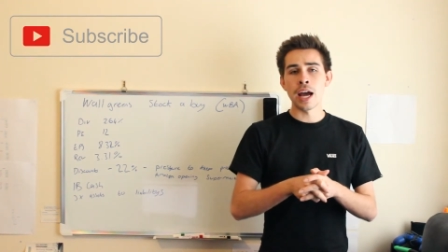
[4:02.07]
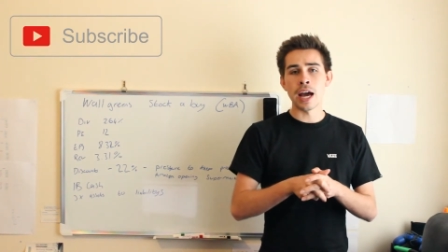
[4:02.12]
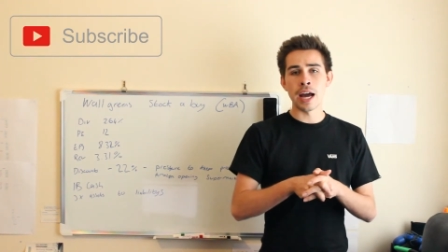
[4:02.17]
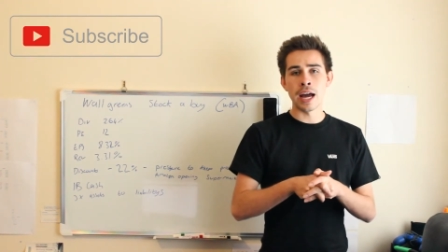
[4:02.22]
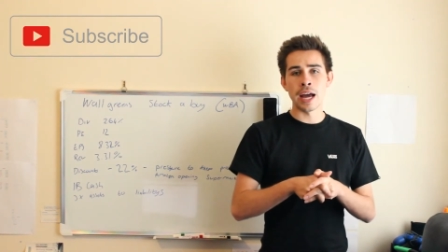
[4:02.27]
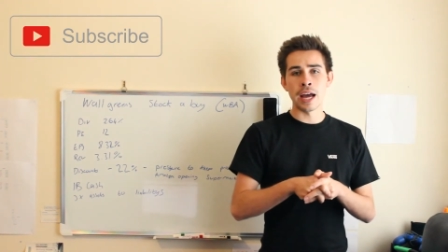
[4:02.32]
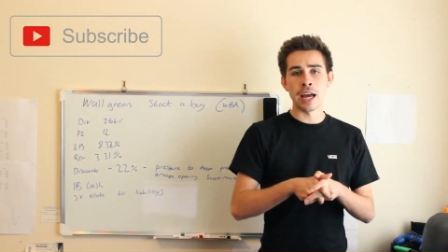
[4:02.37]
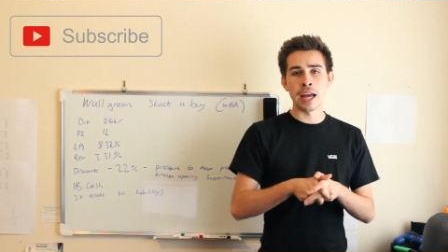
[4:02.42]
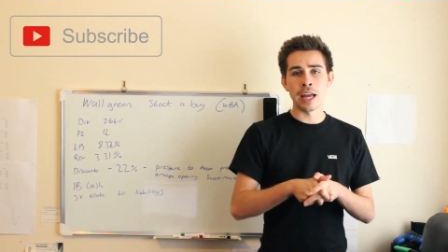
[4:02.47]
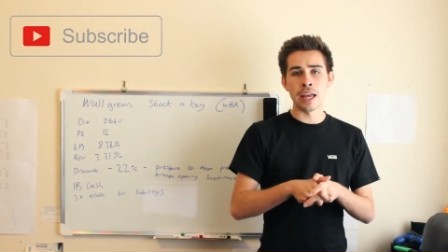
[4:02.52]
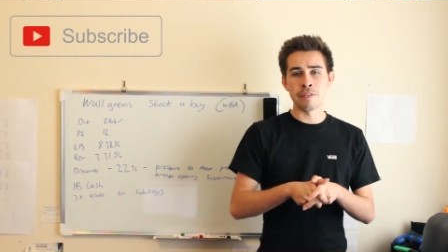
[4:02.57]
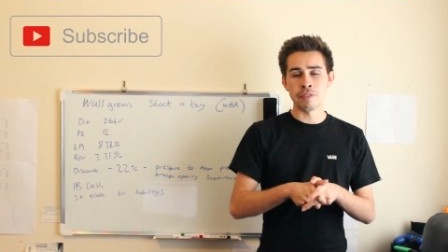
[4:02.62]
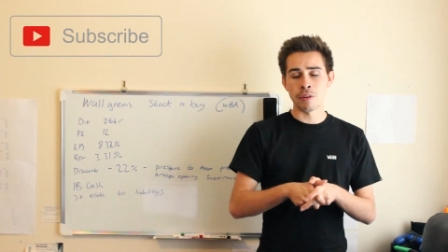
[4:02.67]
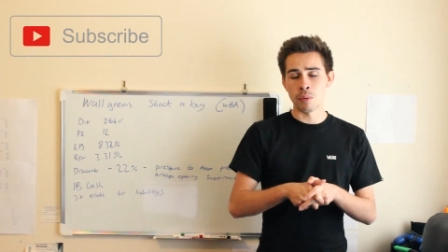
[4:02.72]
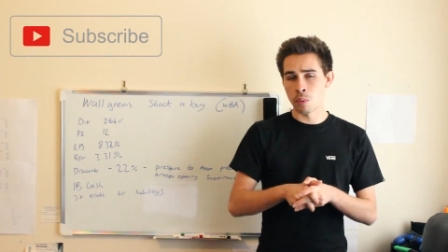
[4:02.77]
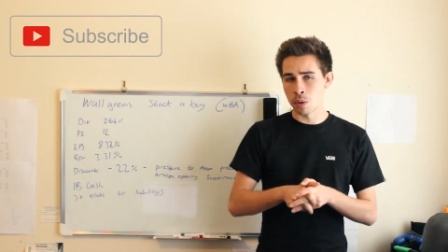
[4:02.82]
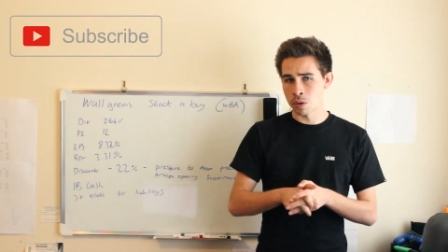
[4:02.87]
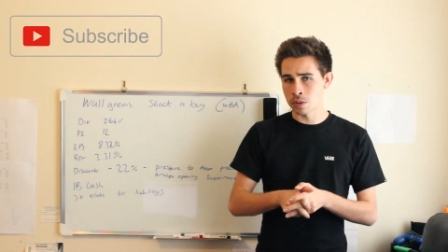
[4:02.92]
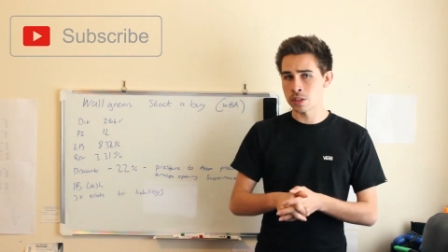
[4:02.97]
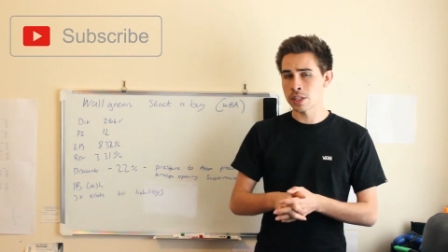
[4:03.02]
Uh, if I
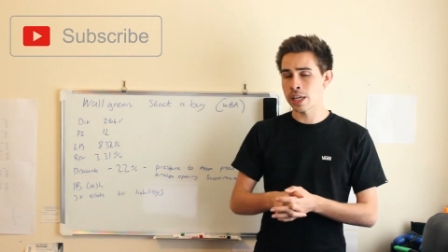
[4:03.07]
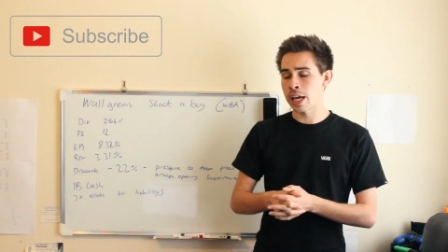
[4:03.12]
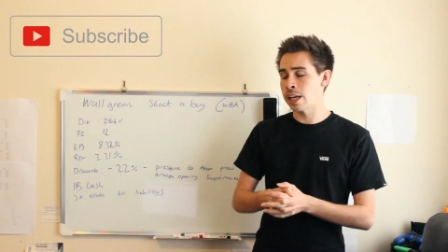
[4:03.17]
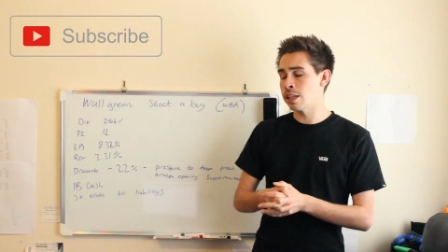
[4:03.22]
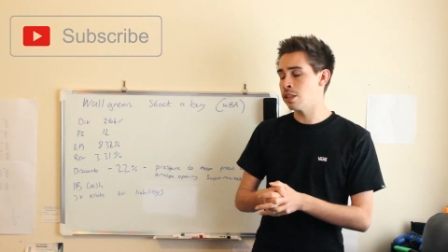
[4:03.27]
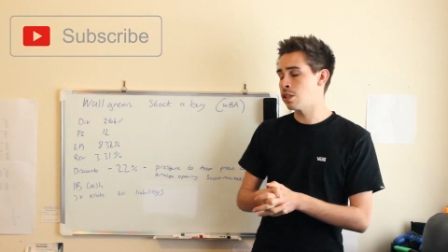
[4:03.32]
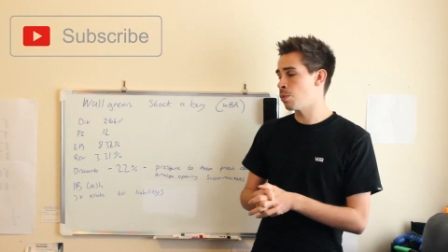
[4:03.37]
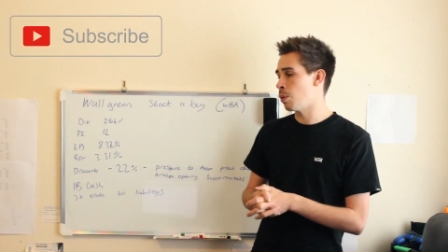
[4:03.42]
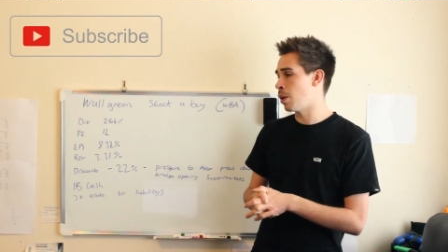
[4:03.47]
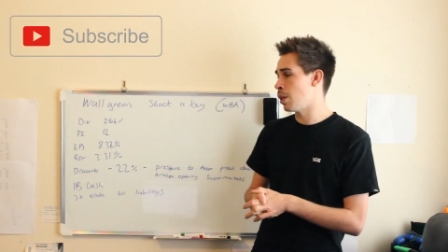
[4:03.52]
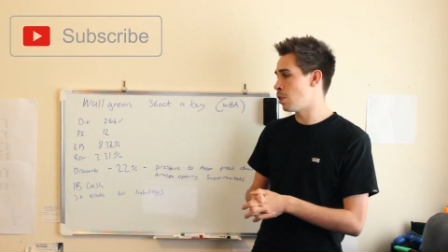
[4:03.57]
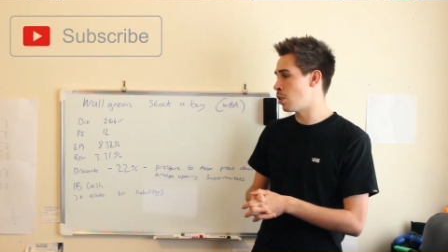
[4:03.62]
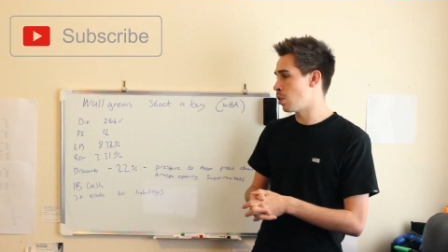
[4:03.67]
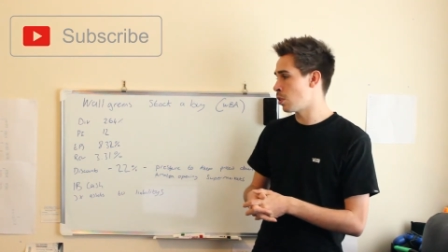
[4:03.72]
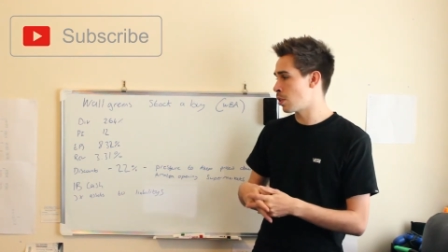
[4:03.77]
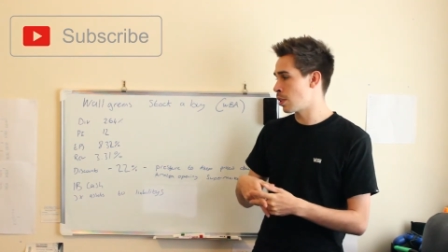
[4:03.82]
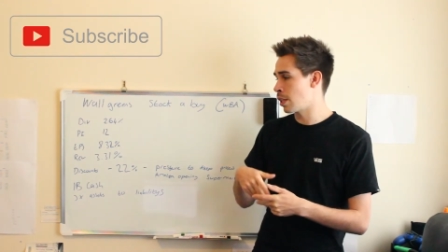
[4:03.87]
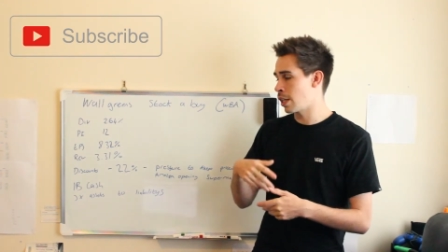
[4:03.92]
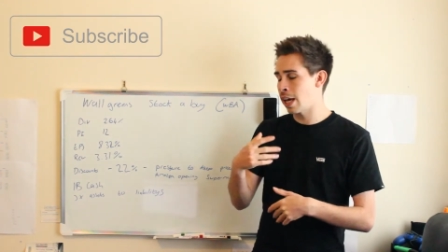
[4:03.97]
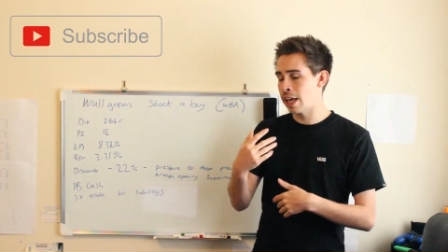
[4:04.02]
was to get into it,
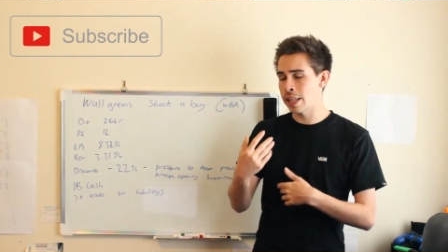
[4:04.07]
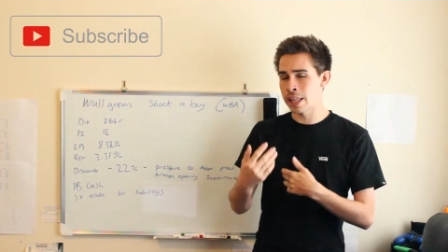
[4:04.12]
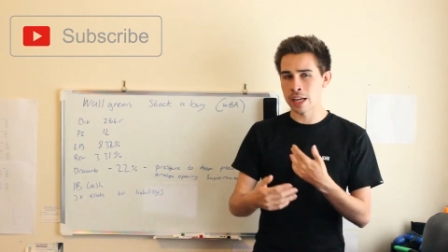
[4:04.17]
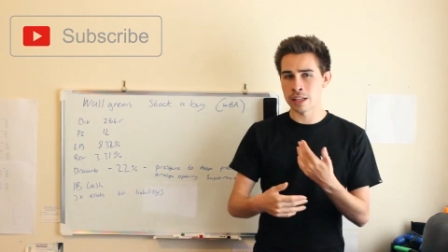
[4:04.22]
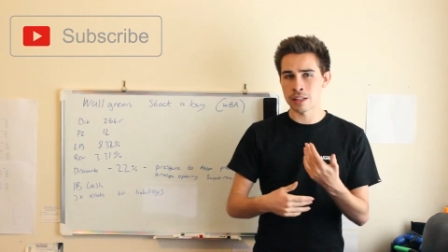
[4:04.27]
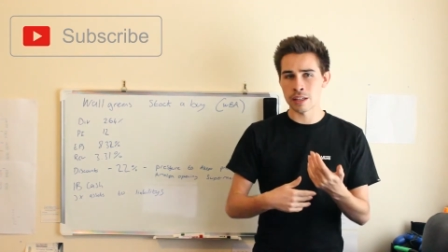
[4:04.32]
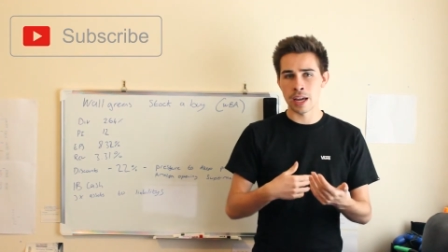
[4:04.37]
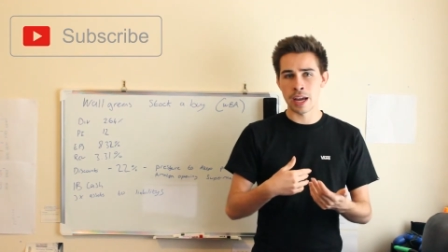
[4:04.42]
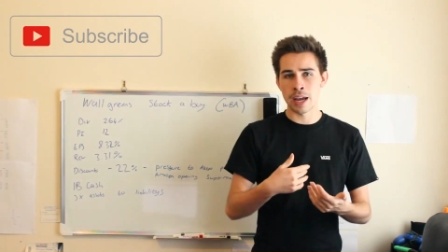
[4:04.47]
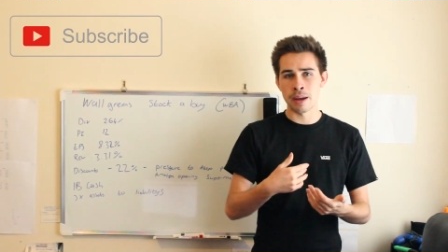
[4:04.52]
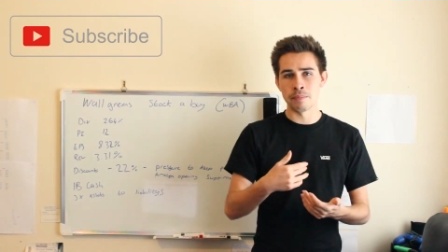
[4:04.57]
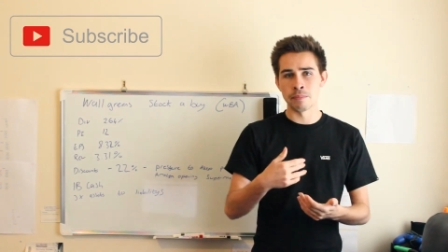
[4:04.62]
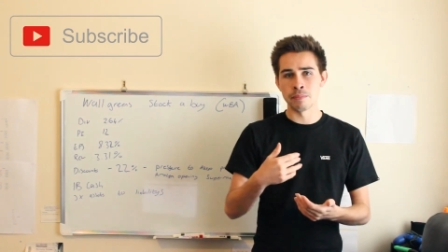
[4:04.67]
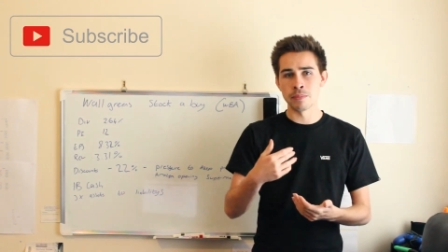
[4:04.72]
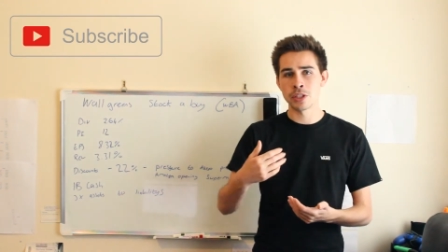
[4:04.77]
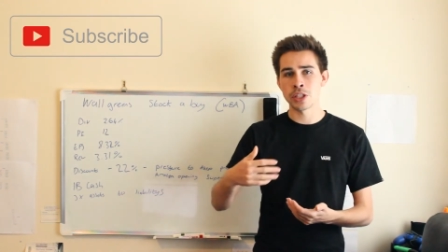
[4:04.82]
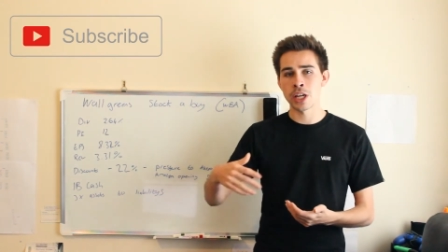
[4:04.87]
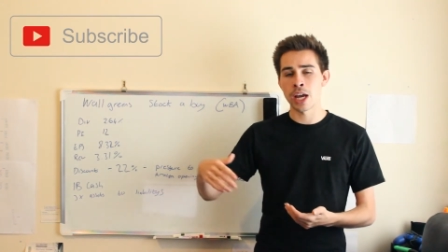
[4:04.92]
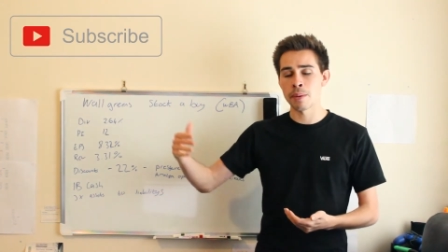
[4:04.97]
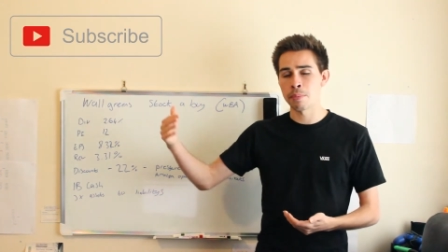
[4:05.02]
just to get that um,
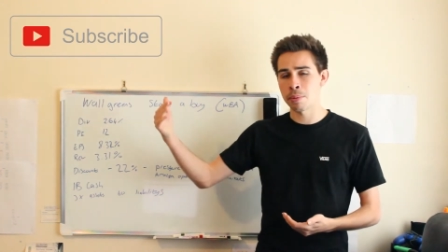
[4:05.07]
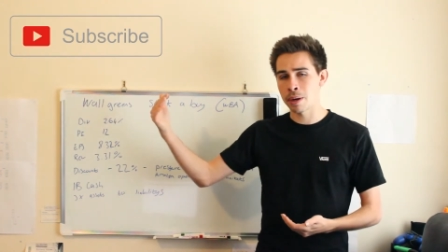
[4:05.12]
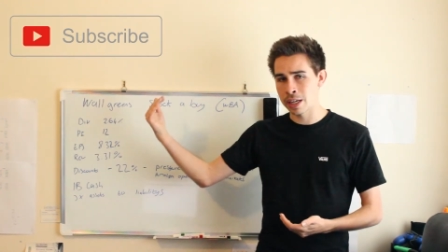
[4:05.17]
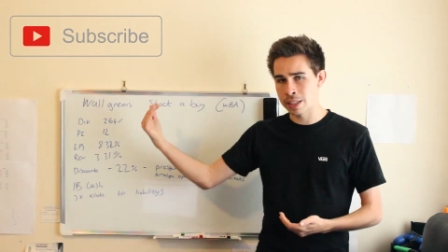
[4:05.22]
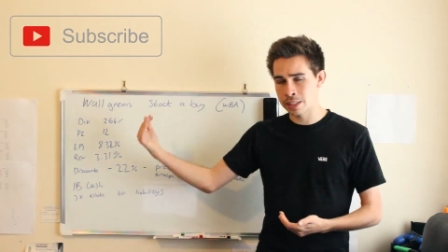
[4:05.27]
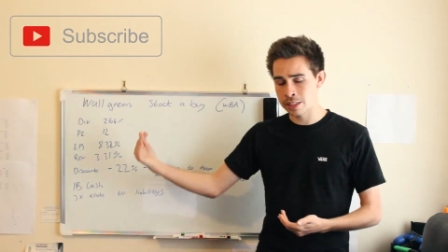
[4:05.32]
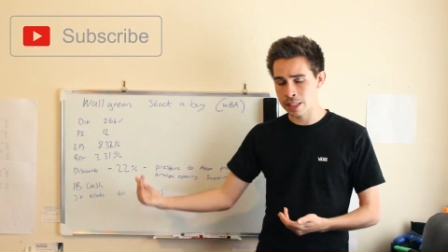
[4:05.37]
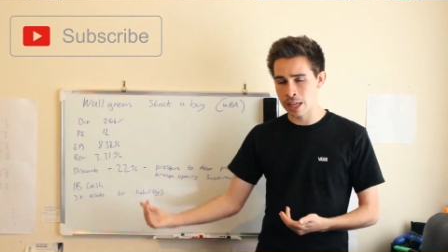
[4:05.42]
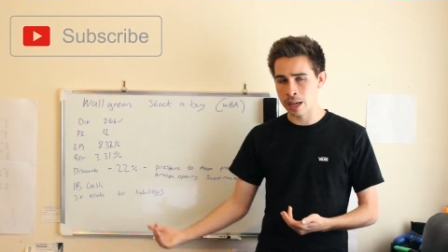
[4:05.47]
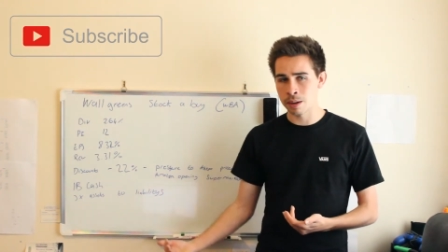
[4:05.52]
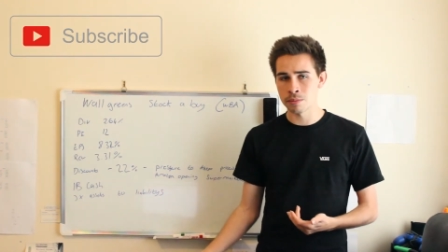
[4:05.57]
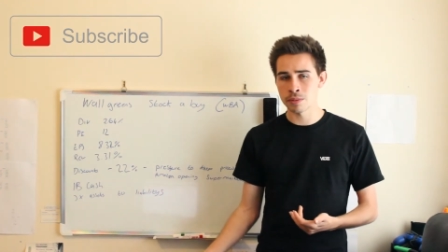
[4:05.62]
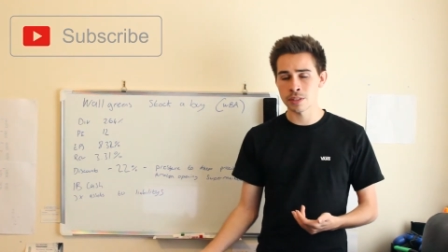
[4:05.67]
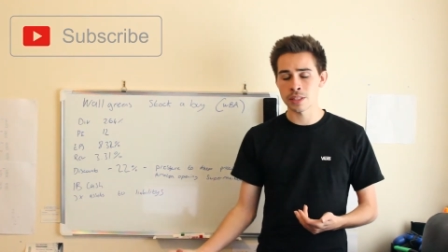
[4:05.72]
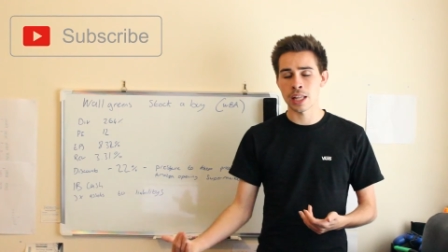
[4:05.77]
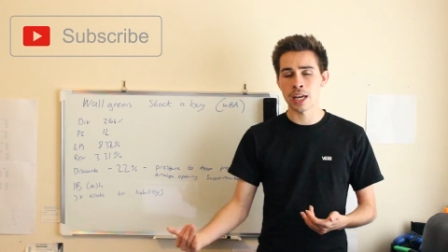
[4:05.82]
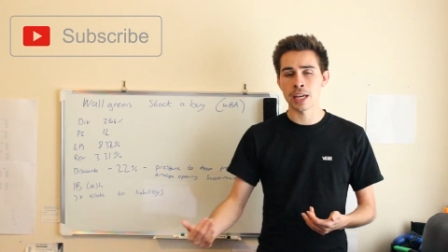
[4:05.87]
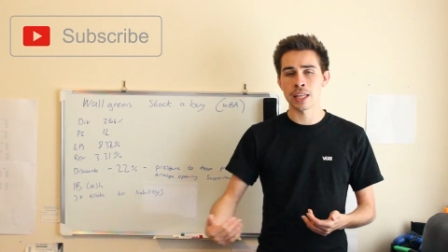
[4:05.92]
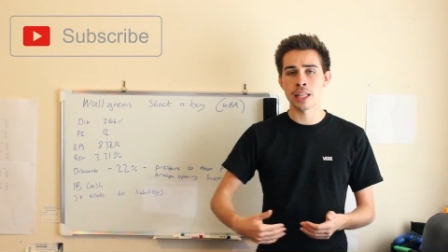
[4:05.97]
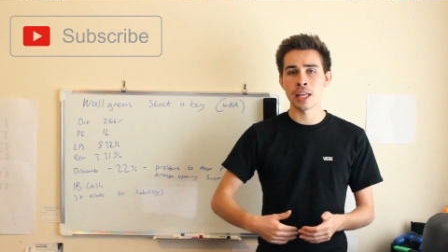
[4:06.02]
share price down
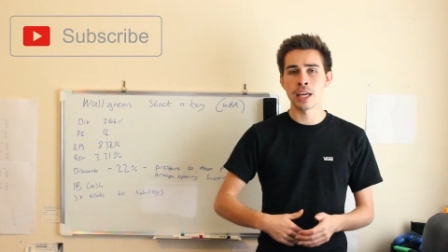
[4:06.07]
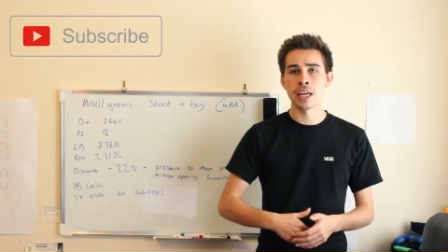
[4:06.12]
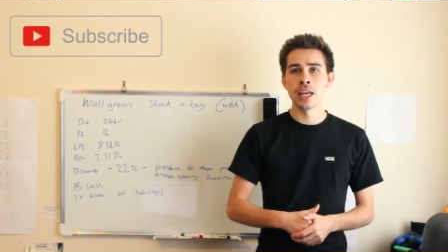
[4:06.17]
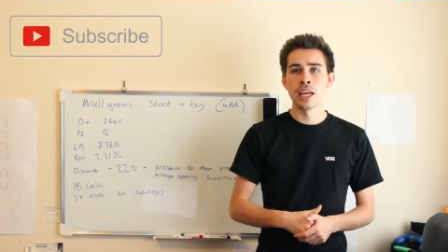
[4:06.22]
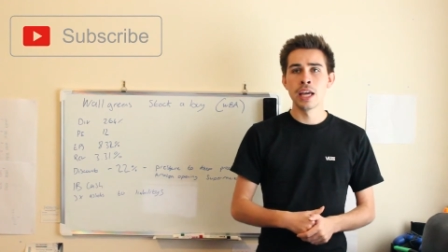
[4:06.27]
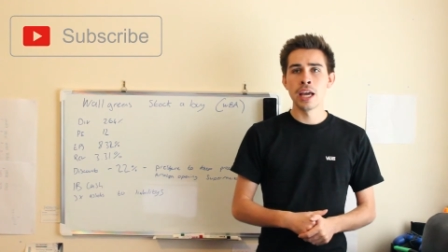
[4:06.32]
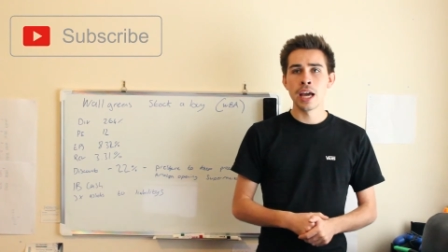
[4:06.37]
slightly.